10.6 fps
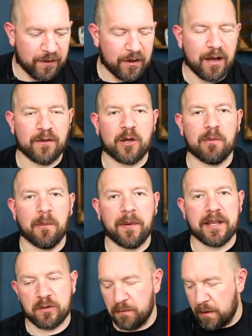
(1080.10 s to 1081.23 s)
of have a couple of
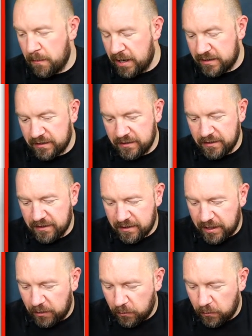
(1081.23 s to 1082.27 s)
beers with my mate kind